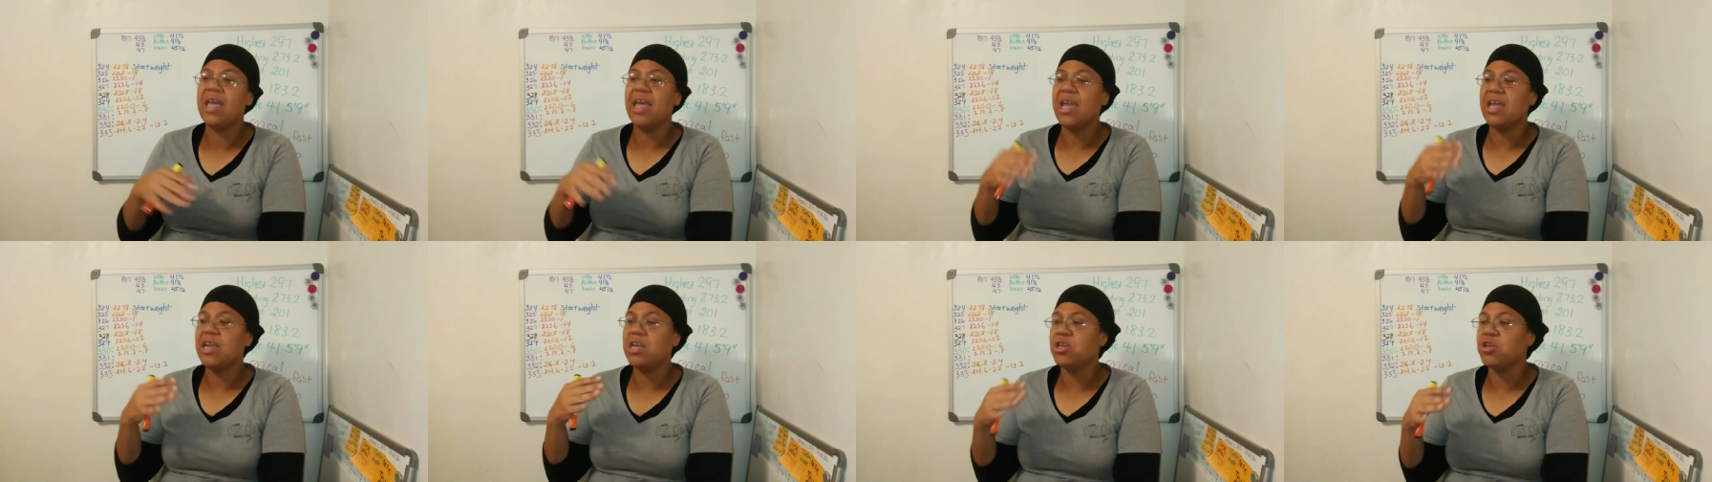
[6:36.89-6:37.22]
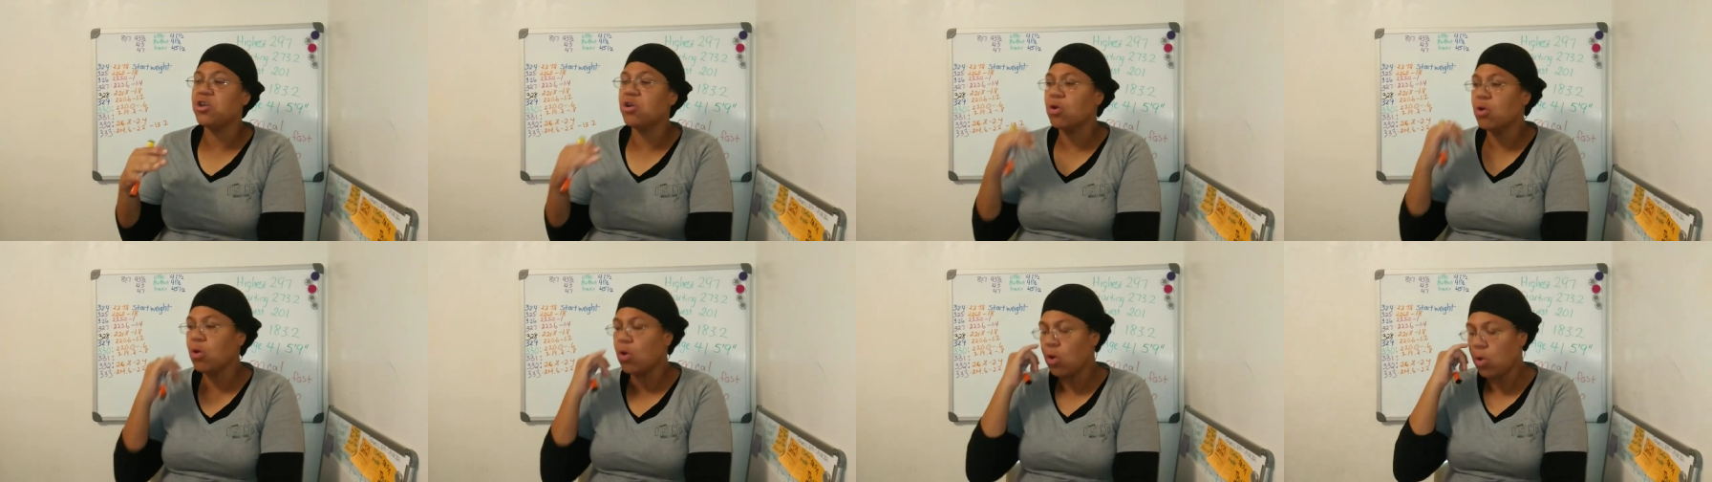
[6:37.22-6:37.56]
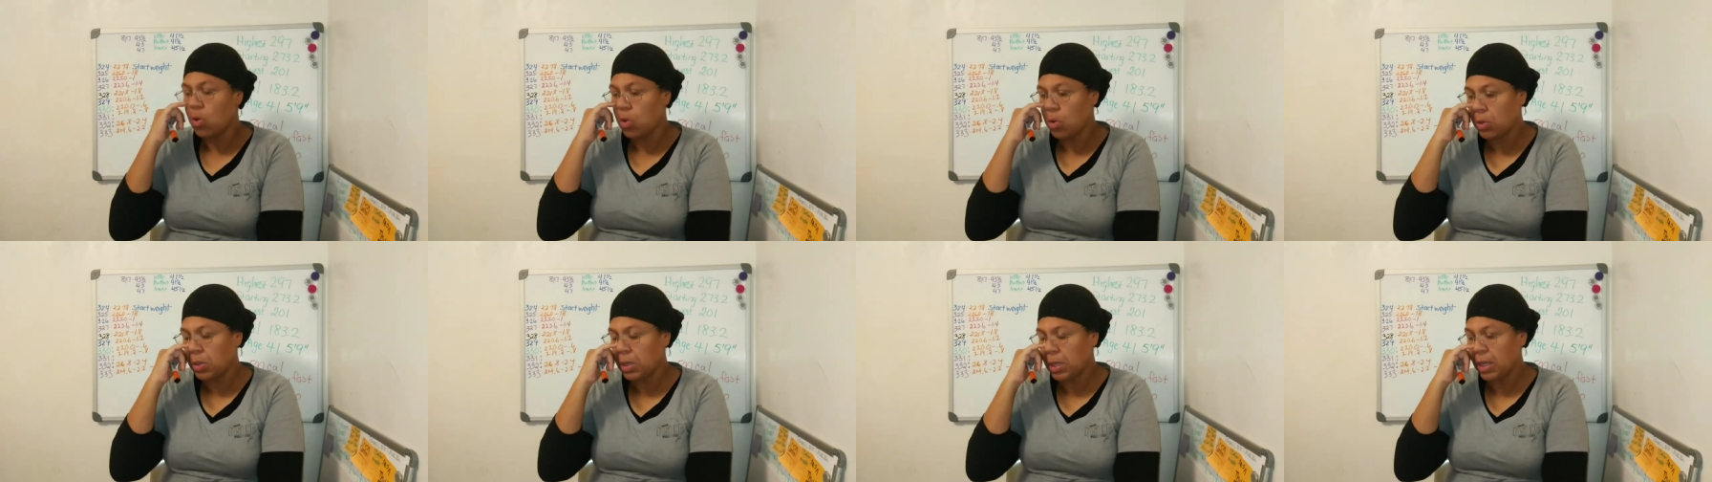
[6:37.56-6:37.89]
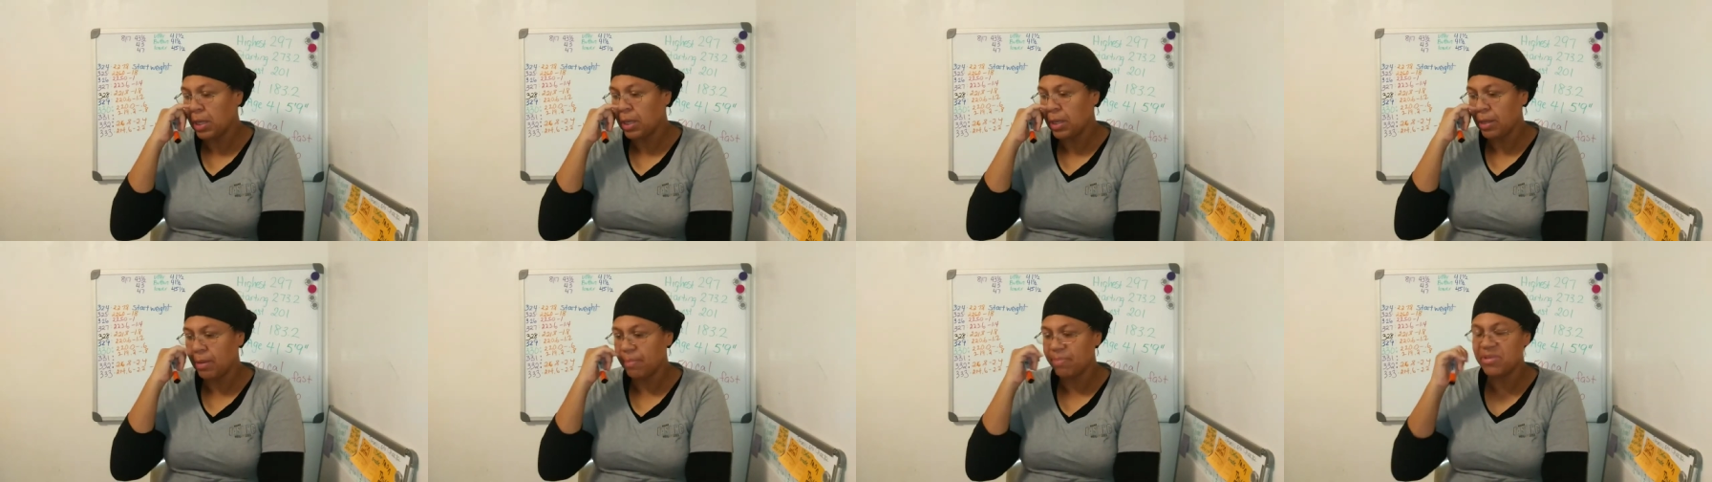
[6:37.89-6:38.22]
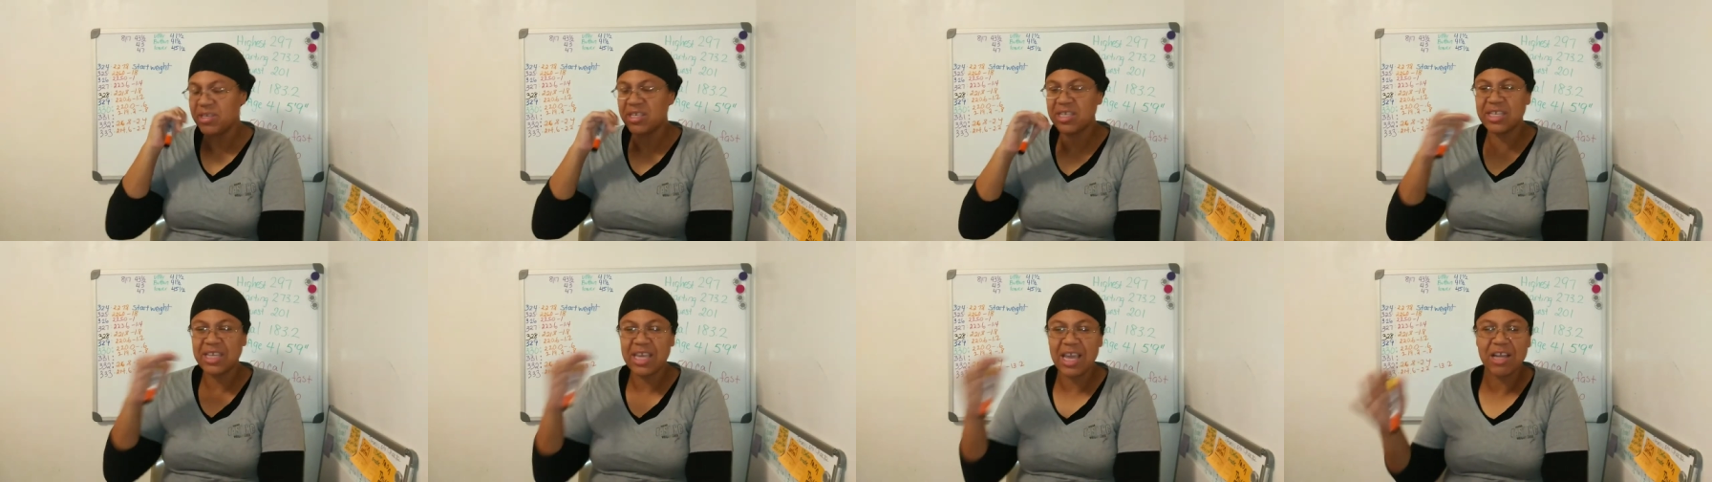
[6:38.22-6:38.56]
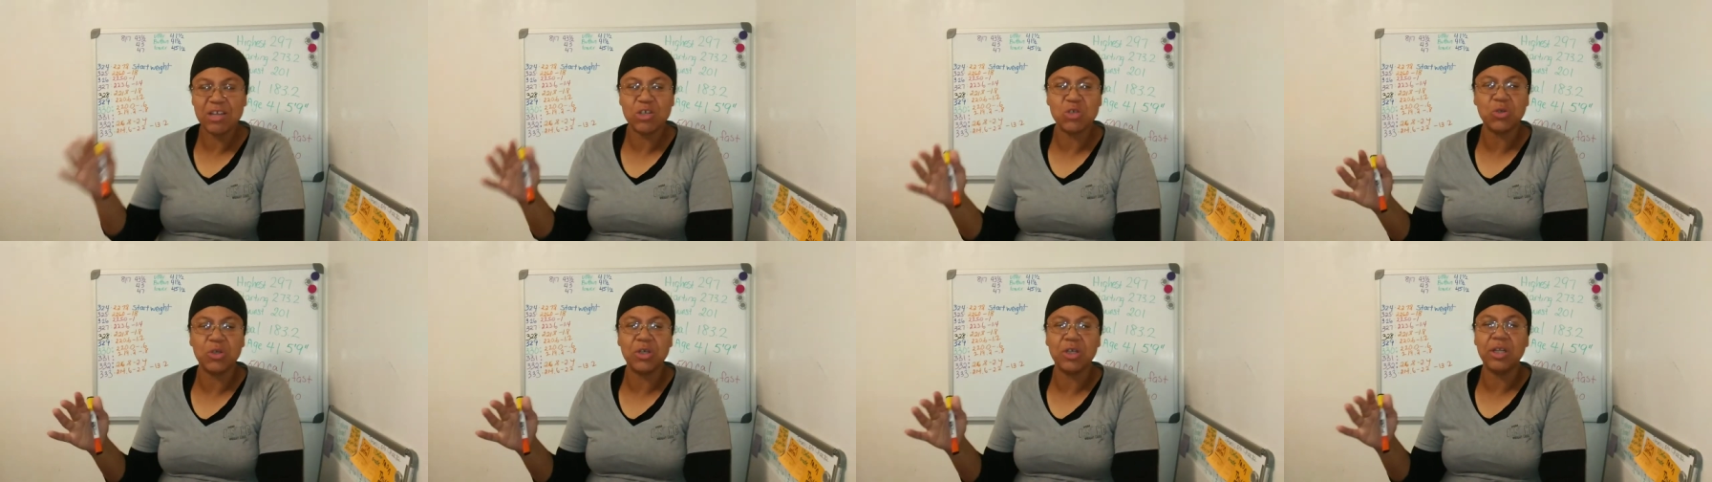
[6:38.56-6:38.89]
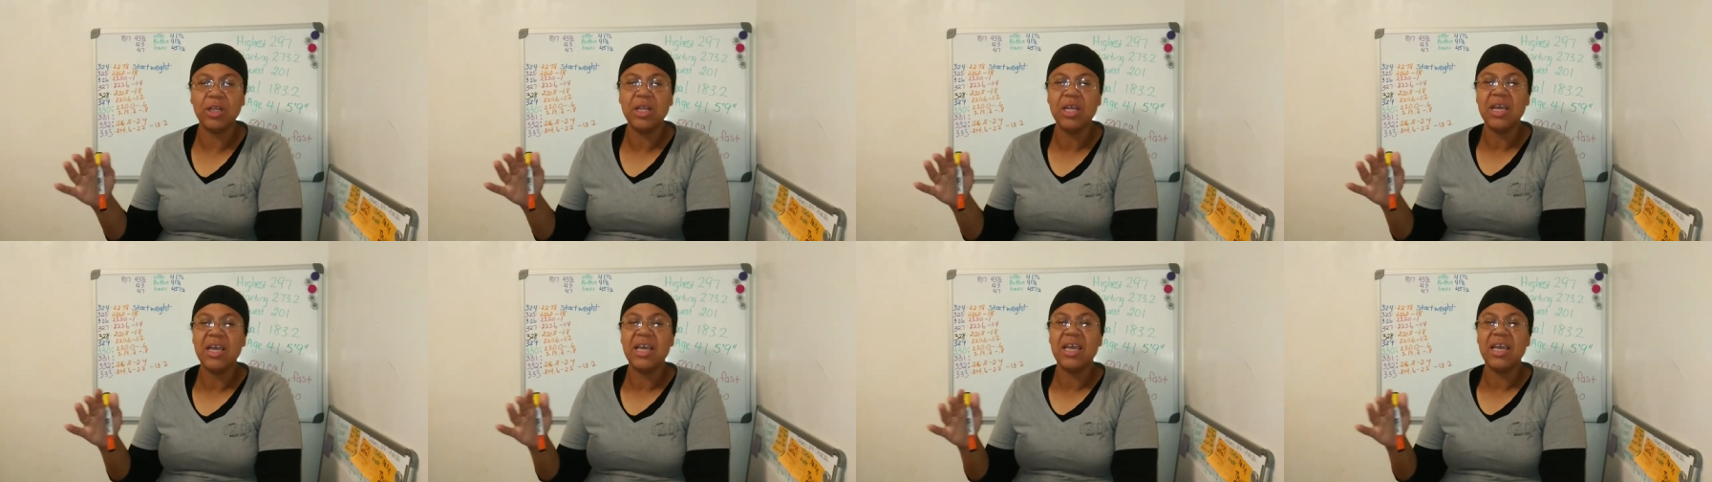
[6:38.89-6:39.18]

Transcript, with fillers: and your own um, schedule